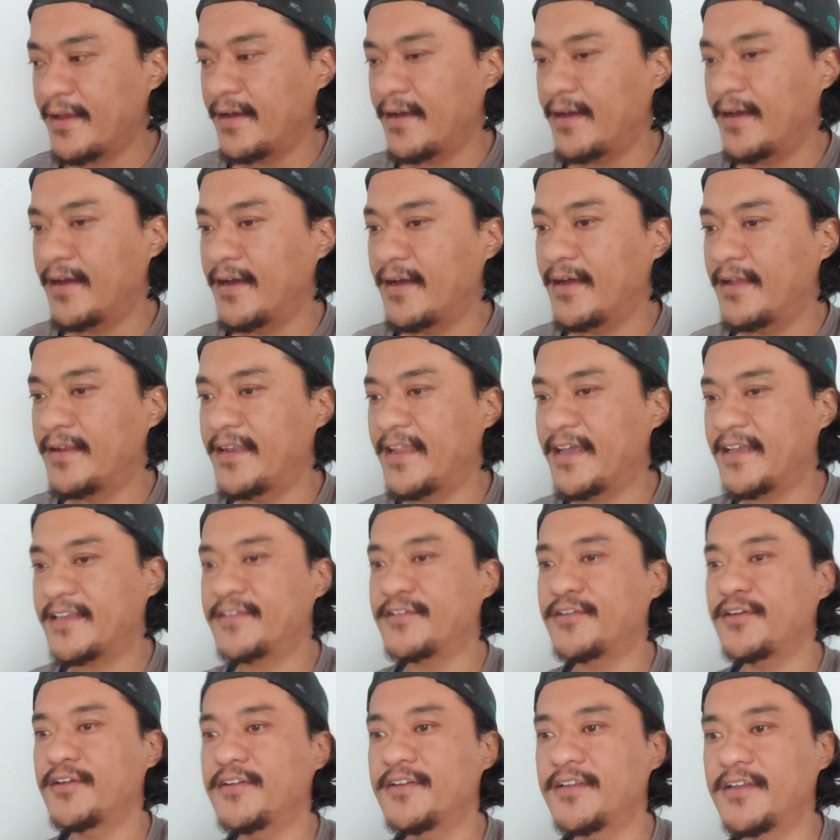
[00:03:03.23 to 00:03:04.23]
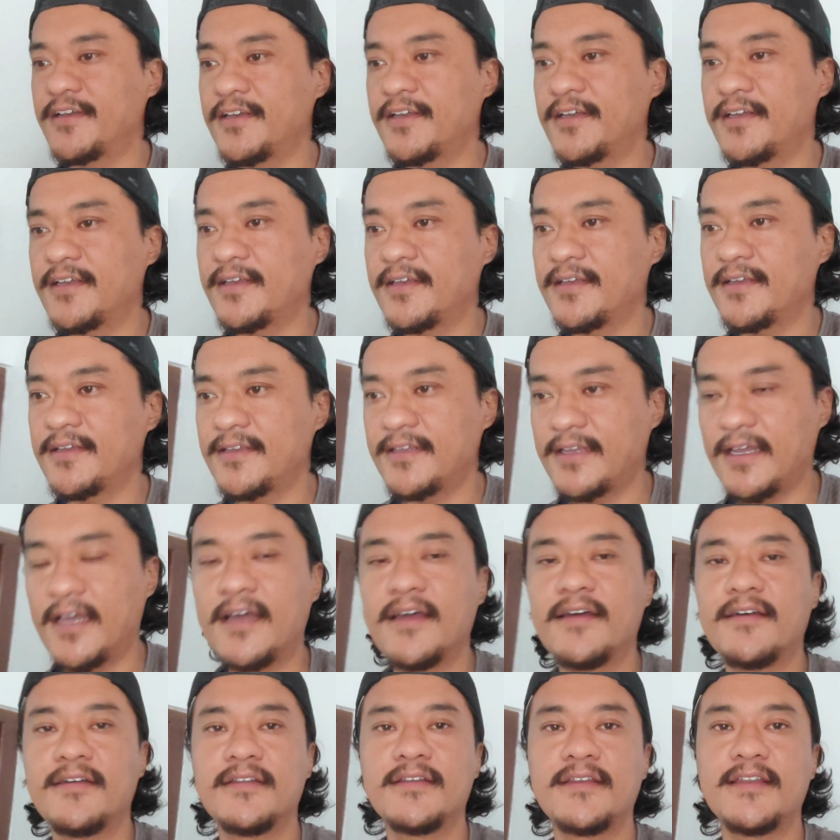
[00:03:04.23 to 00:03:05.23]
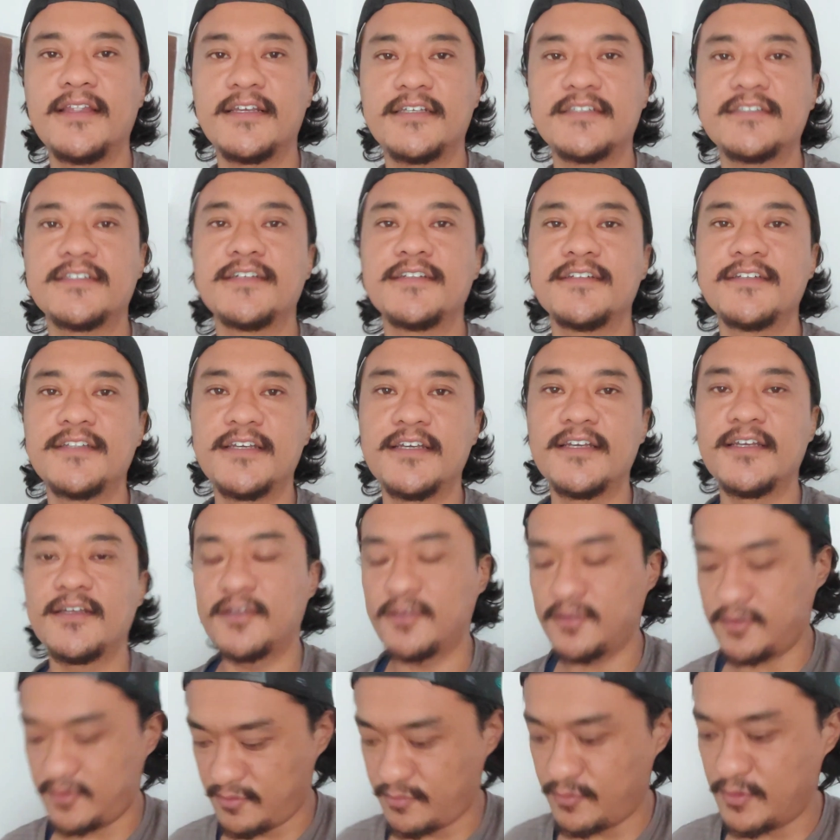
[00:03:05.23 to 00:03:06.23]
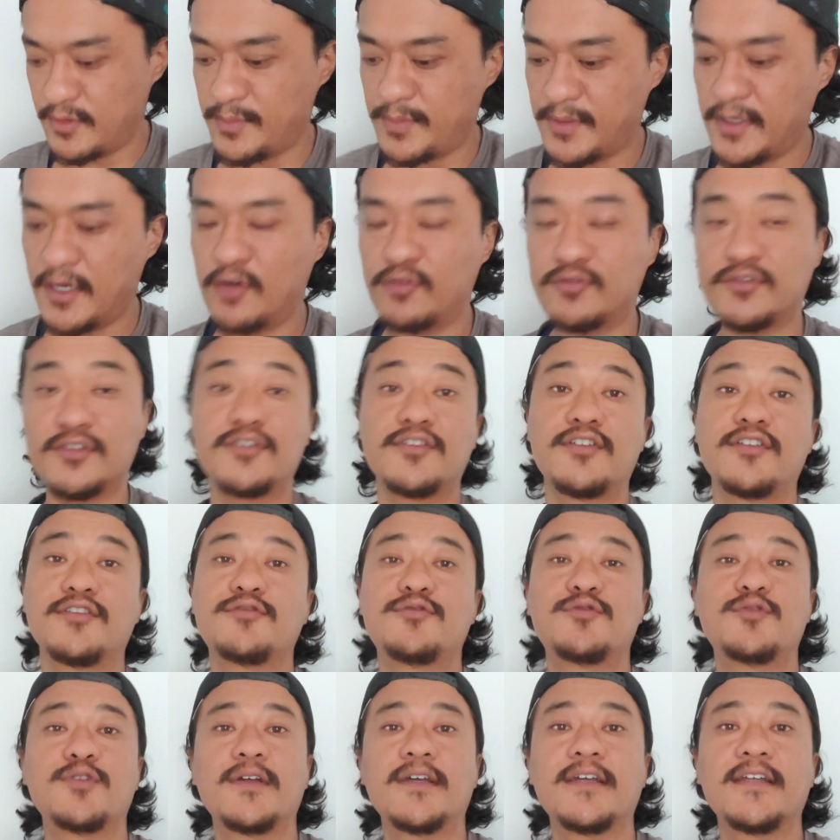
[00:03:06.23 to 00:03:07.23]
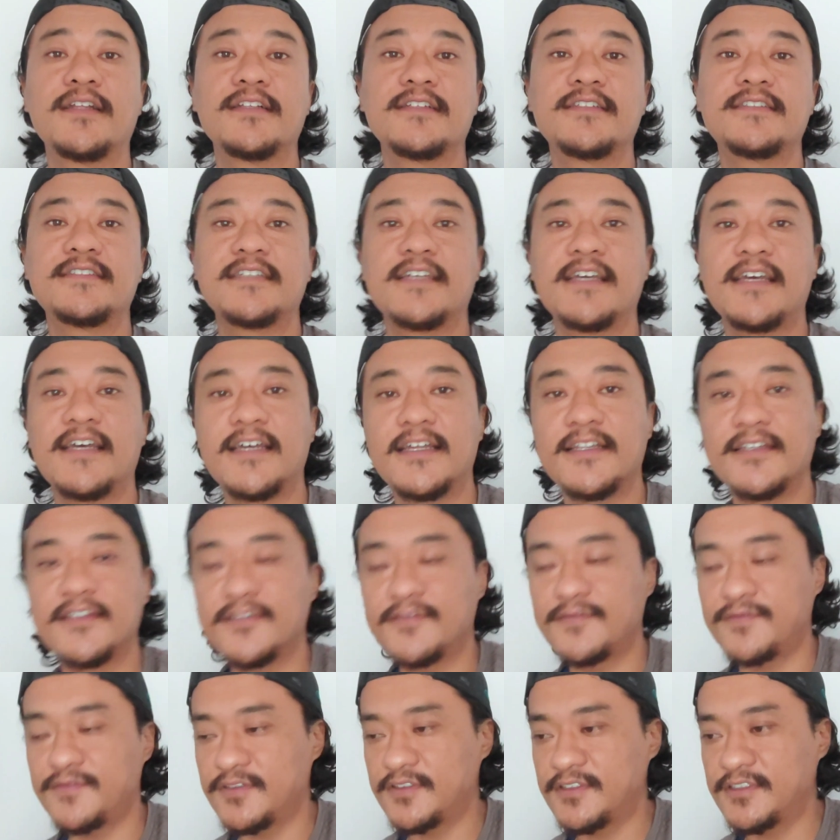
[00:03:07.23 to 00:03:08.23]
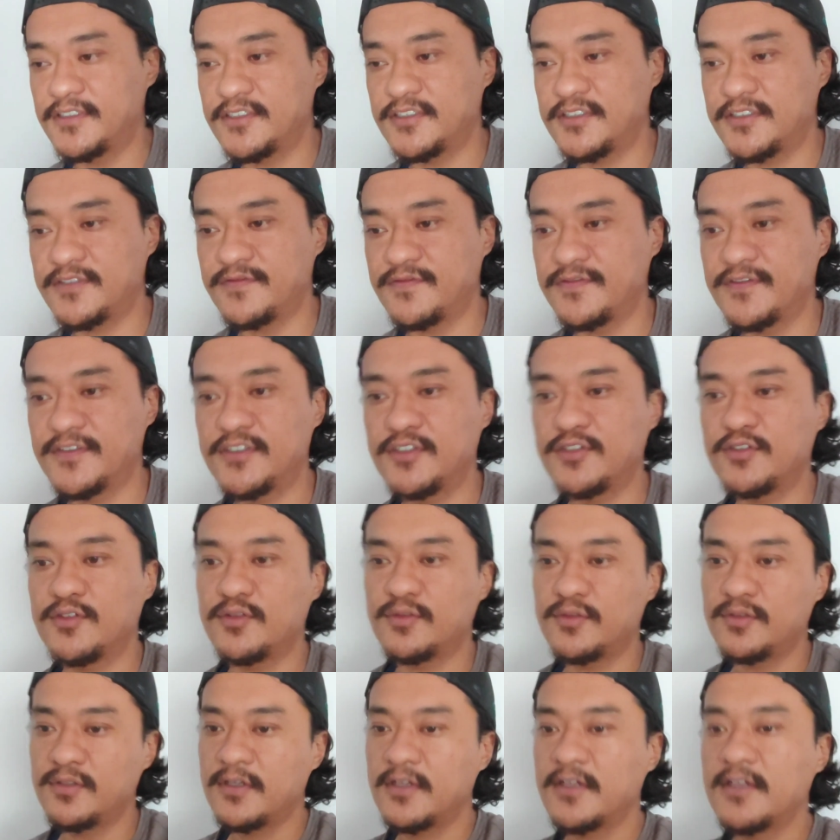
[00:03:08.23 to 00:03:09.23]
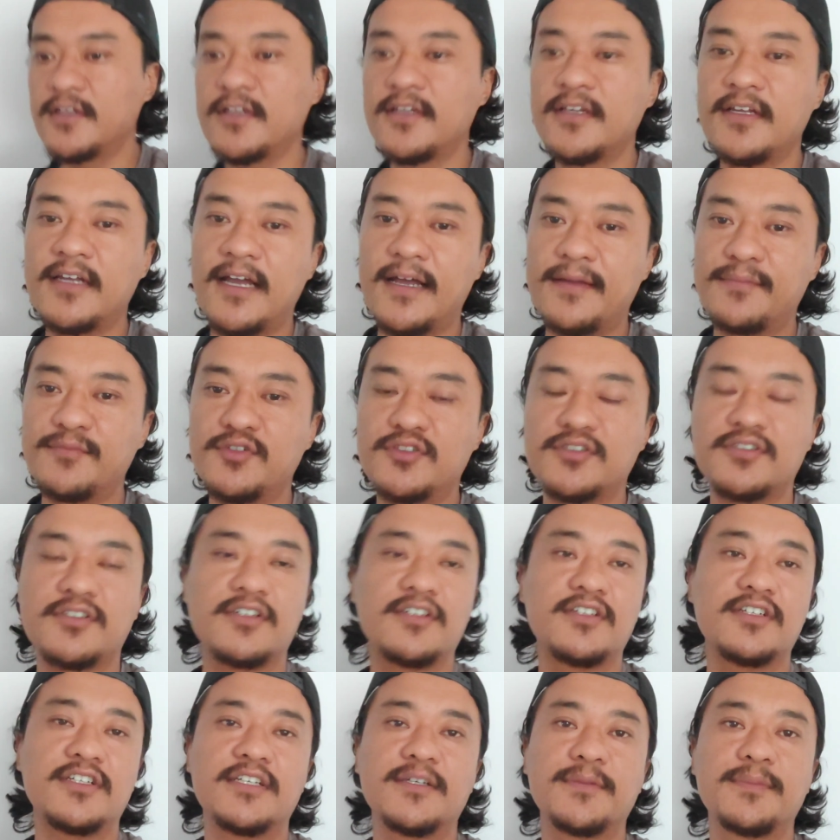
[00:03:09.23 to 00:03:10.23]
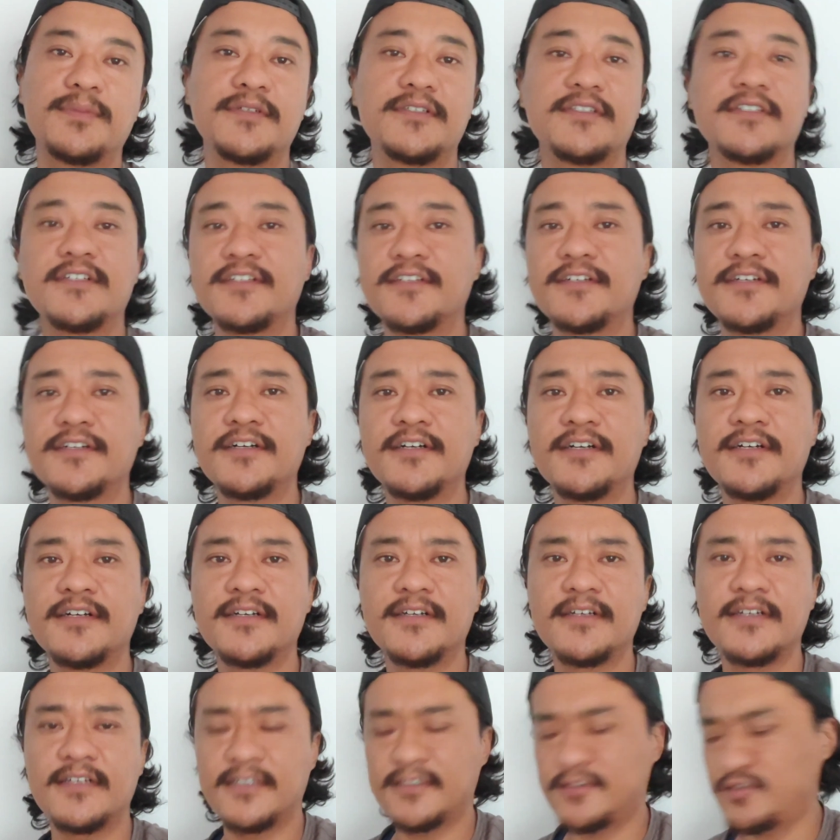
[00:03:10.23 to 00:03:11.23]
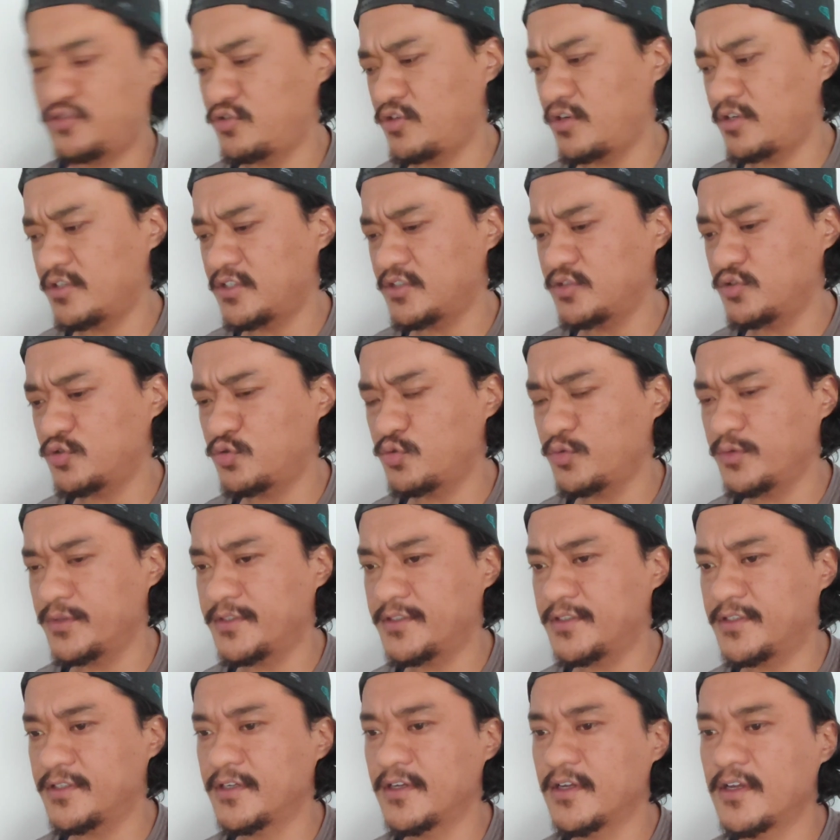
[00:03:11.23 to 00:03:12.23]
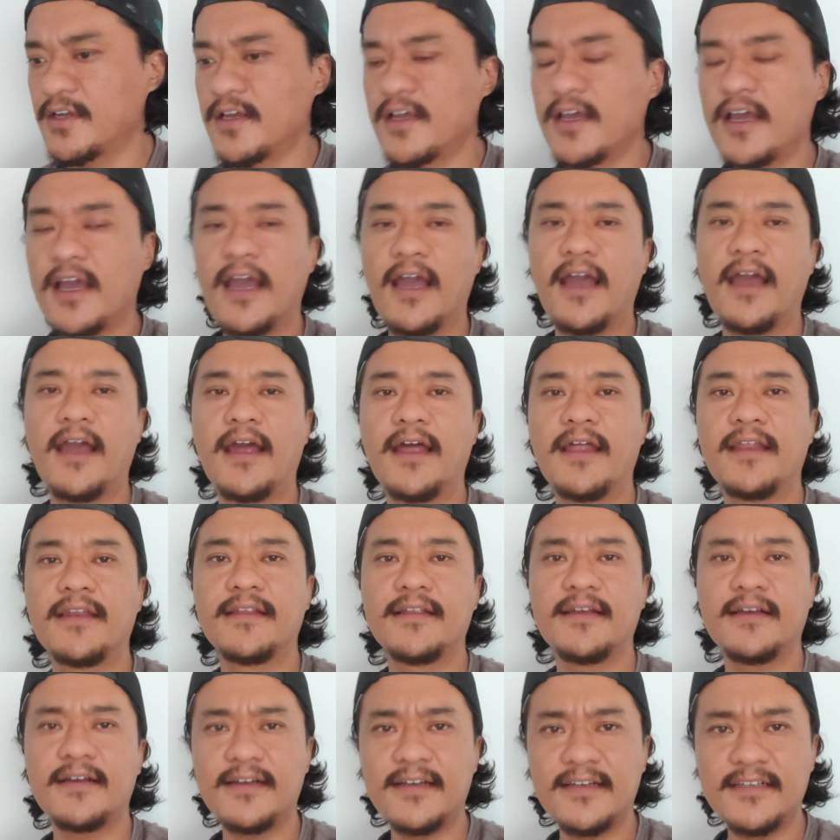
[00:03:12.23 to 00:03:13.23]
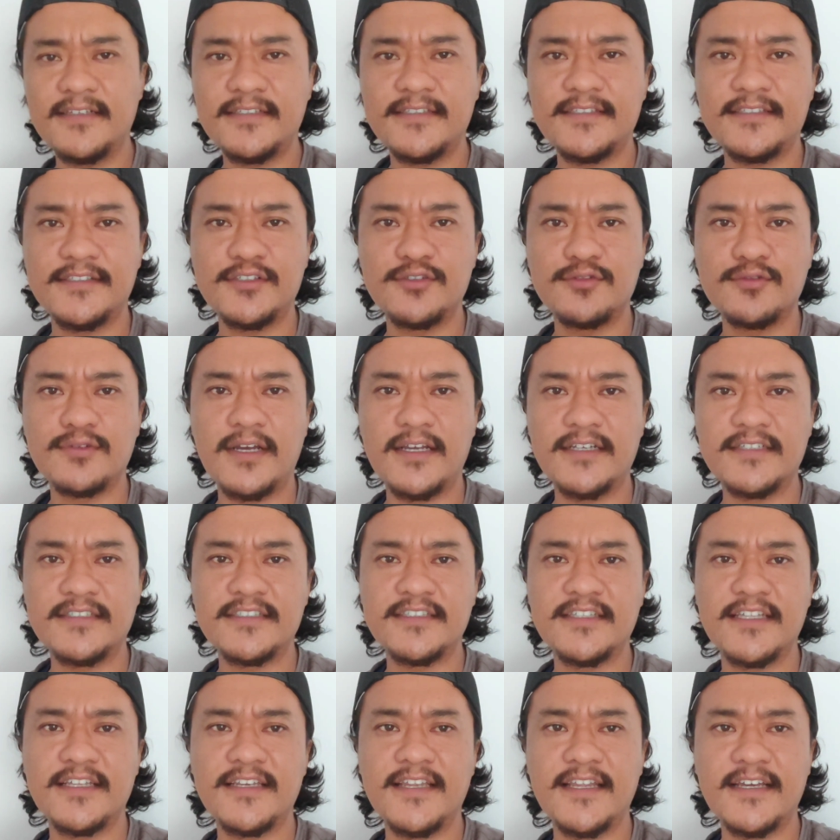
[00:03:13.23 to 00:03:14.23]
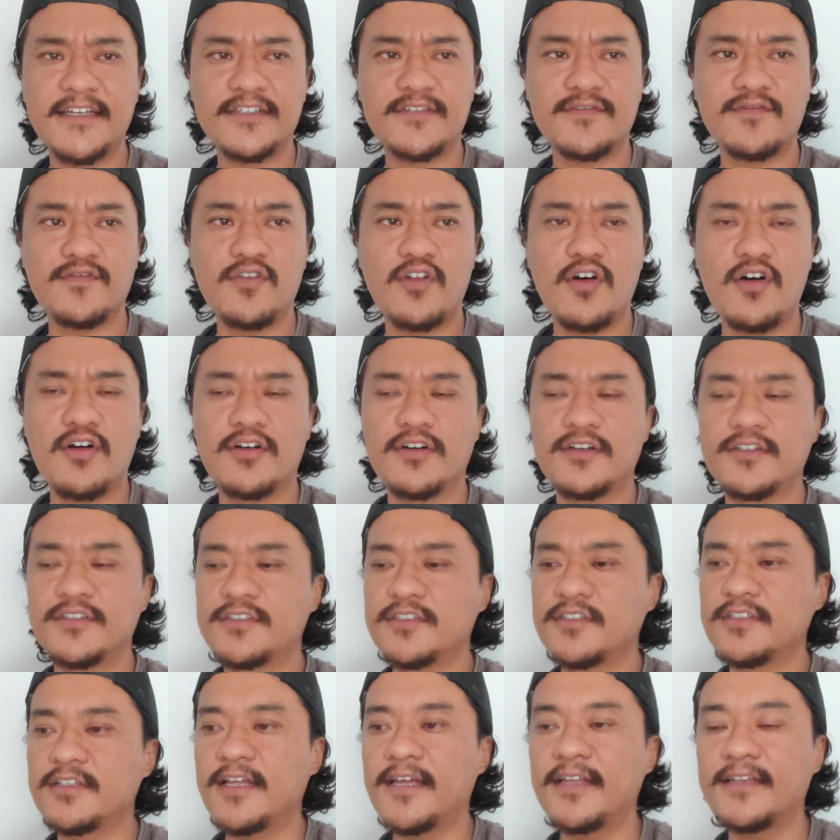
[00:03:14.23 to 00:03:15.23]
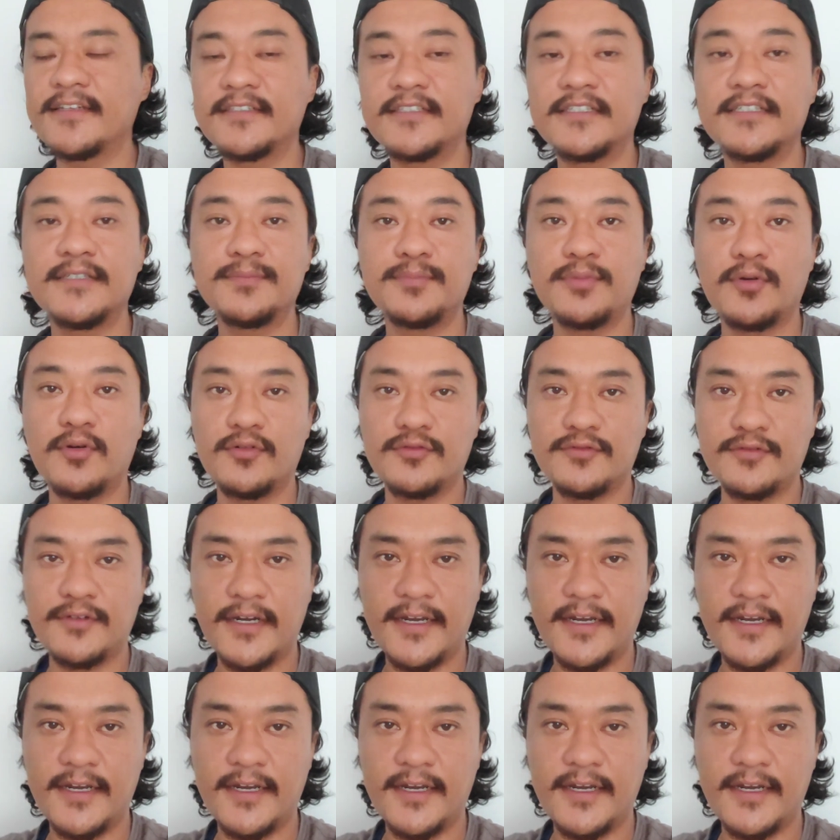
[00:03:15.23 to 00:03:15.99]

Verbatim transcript: uh, next Sunday yeah next Sunday we'll be out on the trails and for this video I'm just gonna keep it till here short and sweet and yeah guys see you guys in the next vlog until then keep on